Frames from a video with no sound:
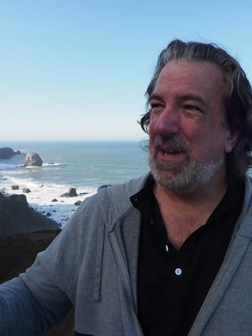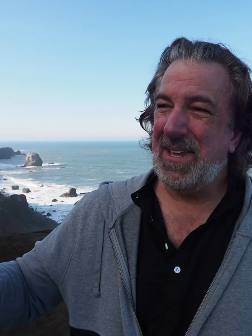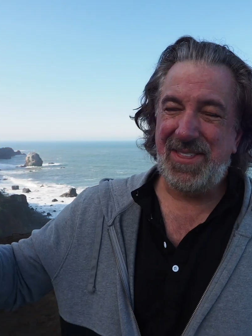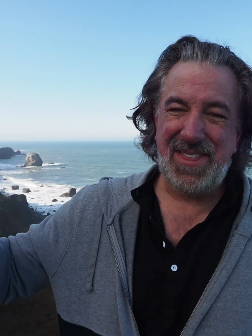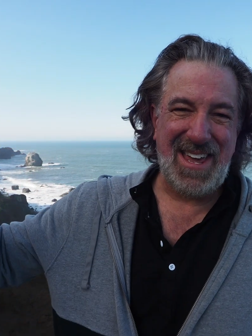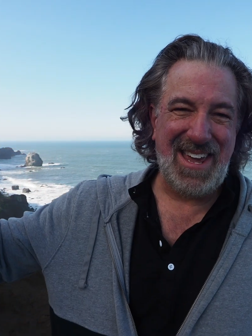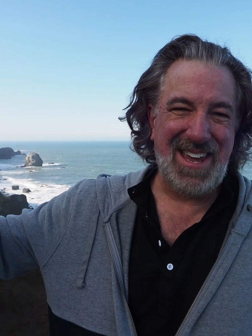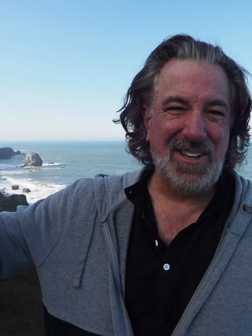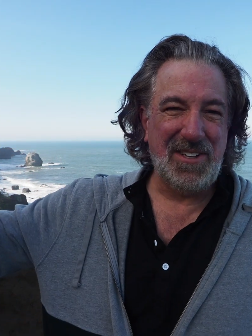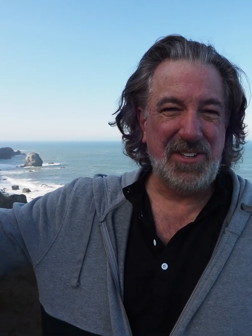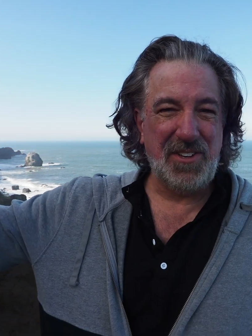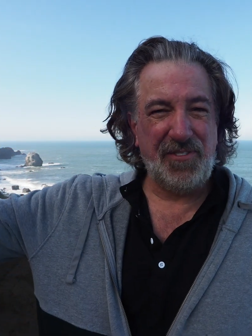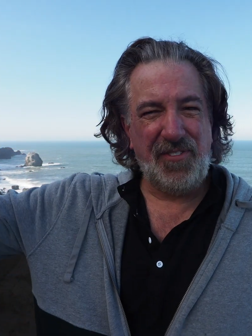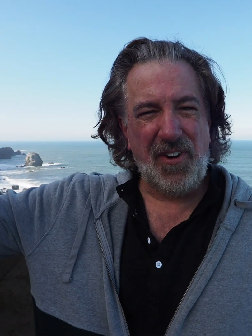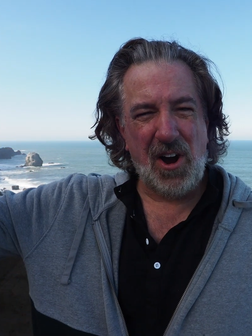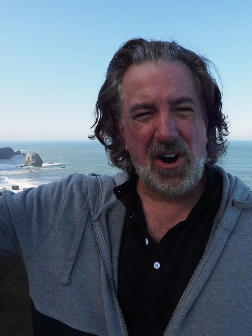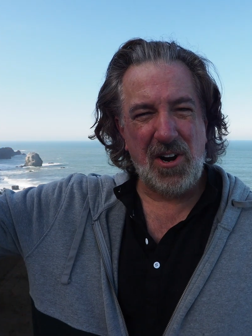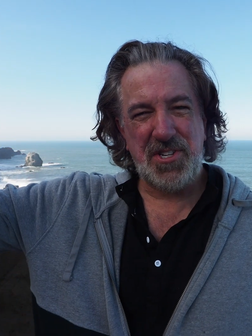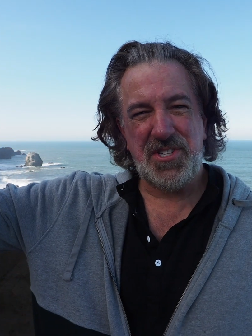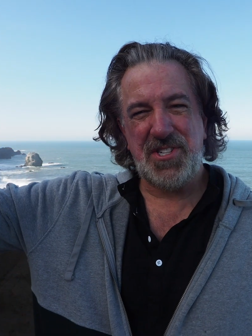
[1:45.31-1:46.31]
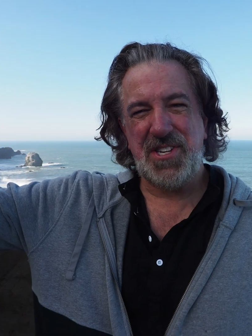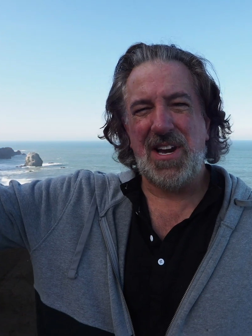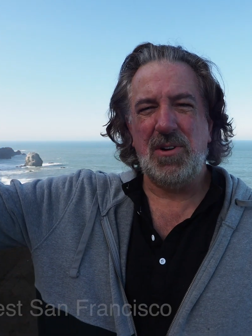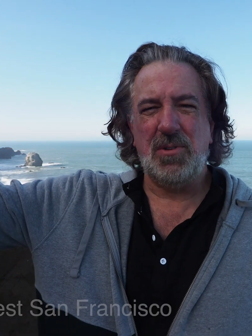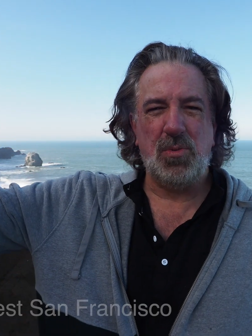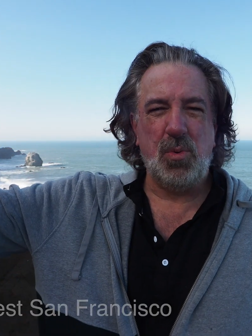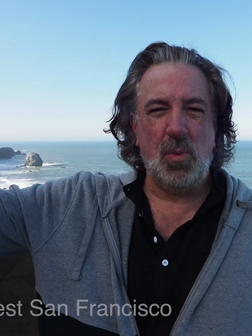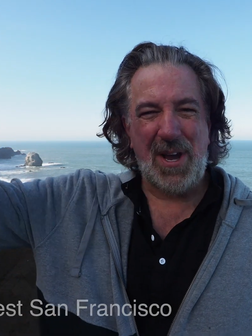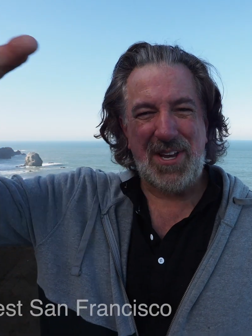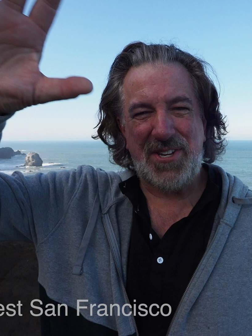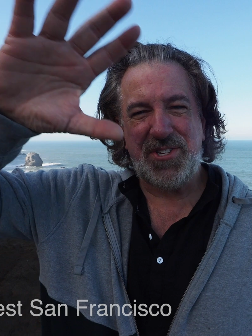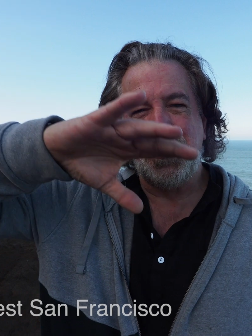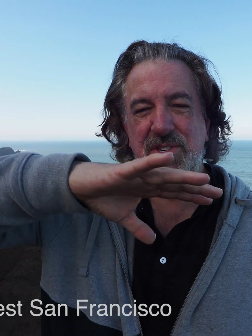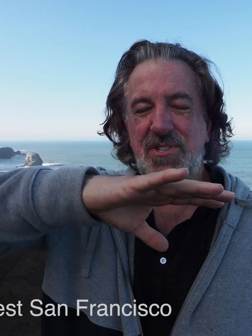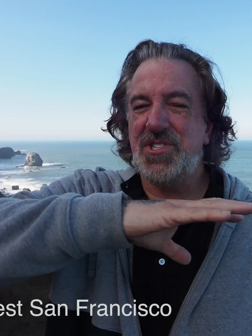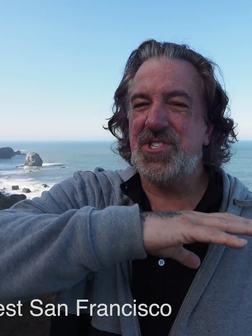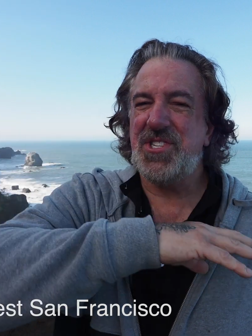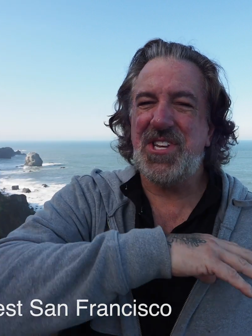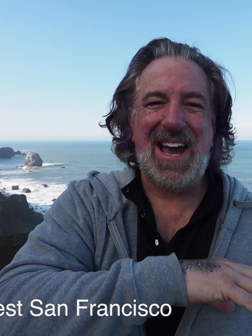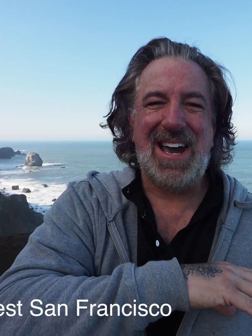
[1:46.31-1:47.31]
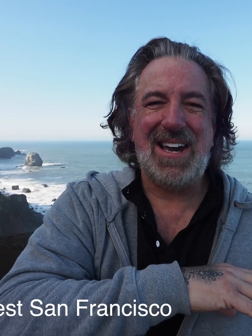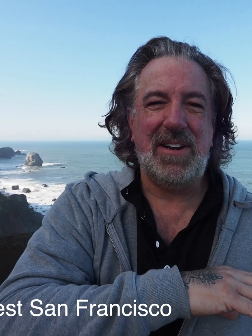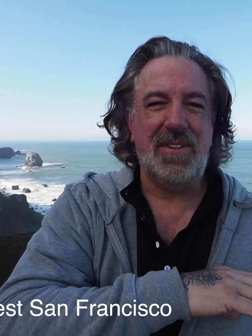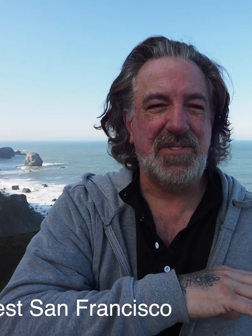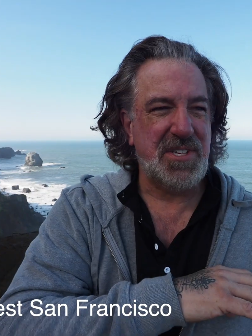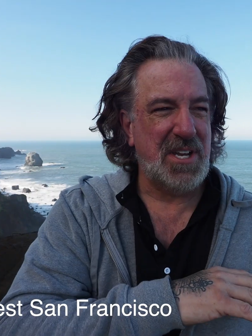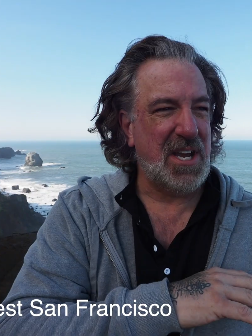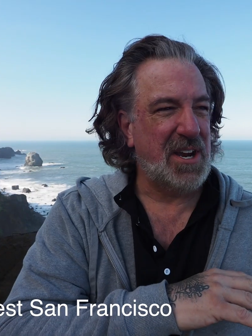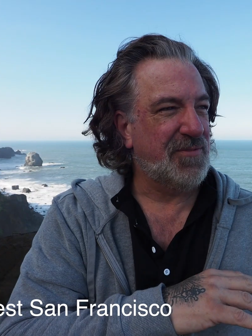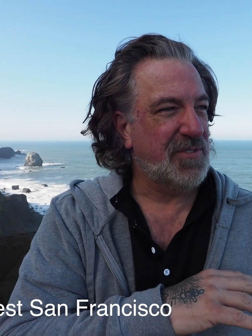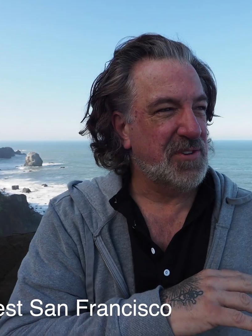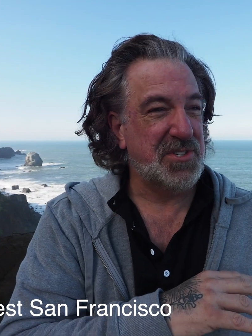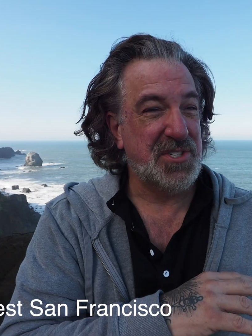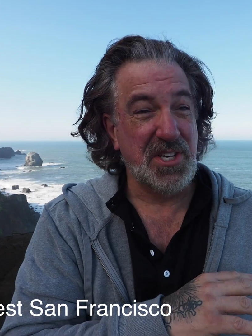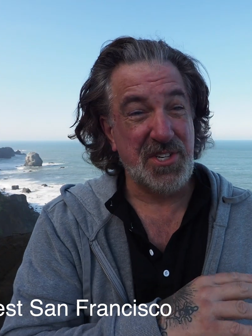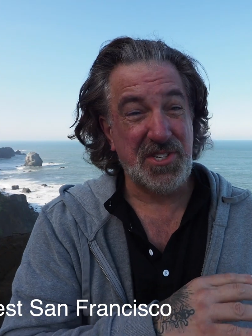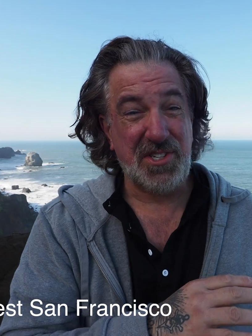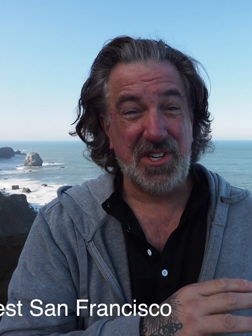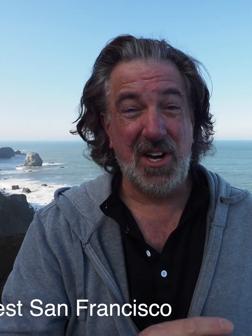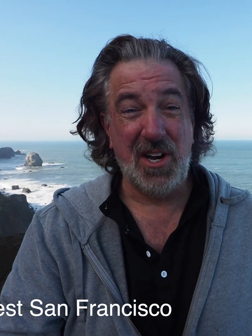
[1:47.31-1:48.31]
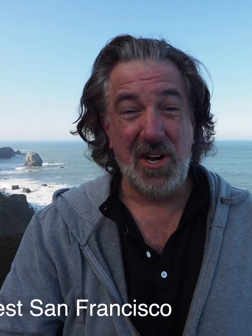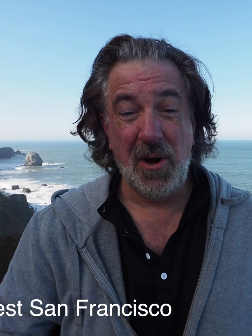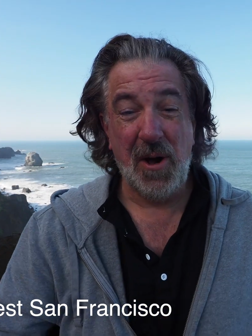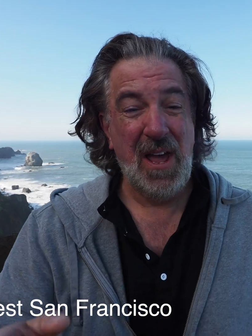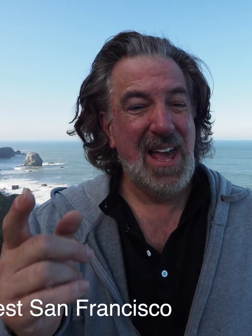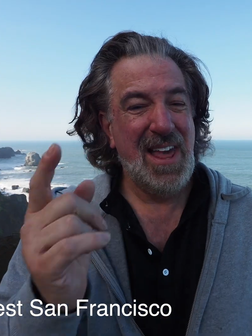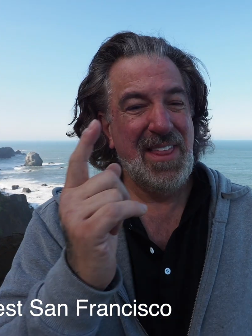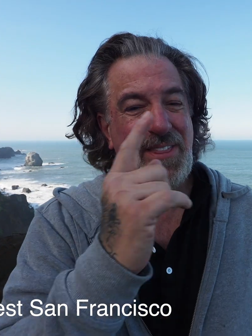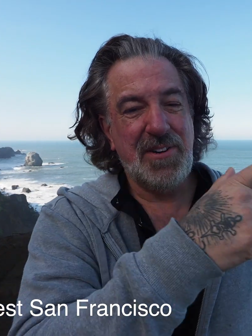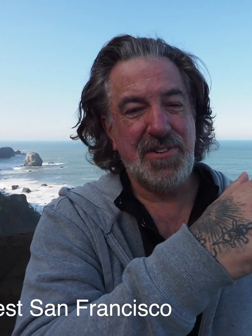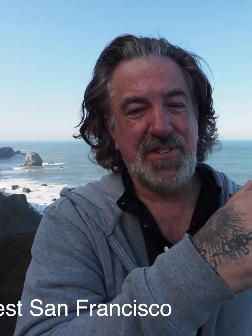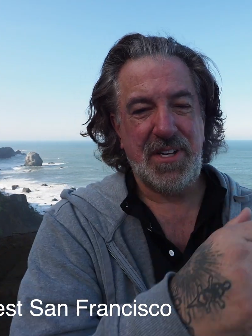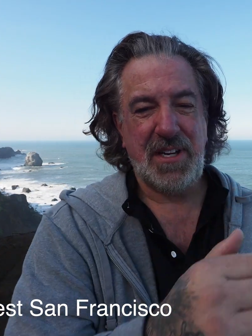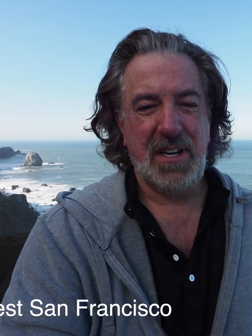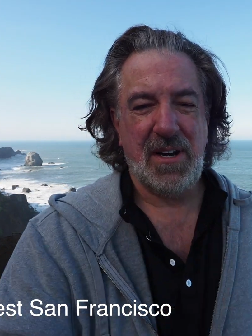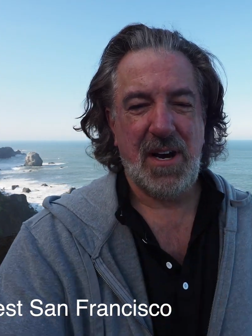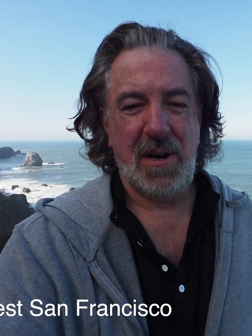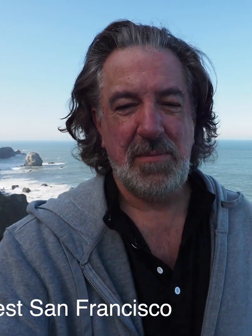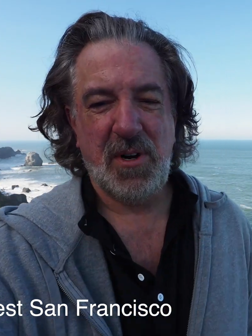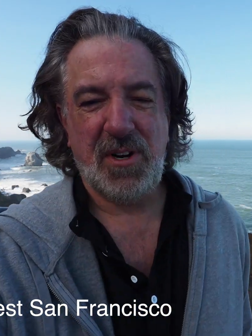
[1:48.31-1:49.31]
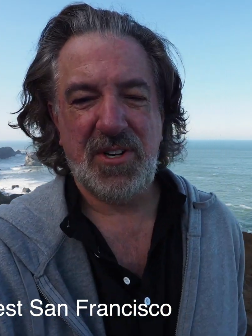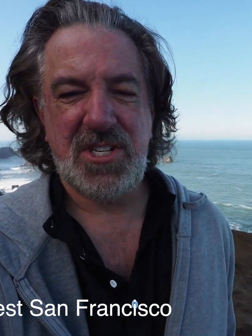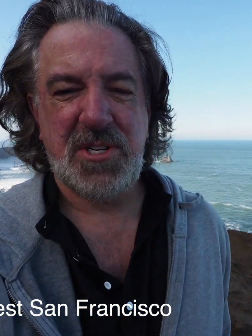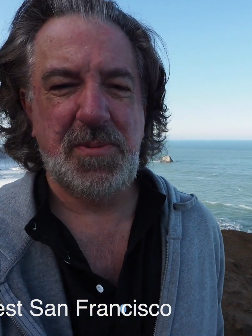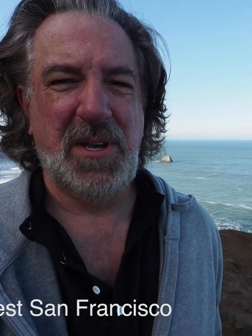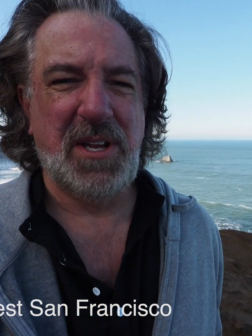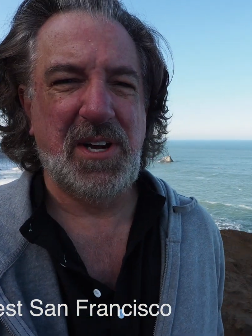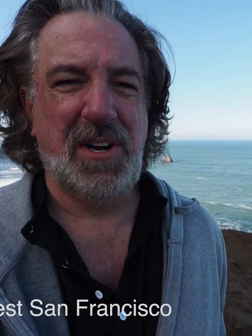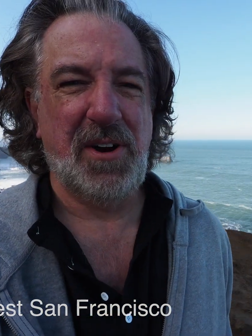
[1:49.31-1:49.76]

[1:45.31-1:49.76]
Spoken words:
thing on the far southwestern side of San Francisco. Here, I'm going to spin it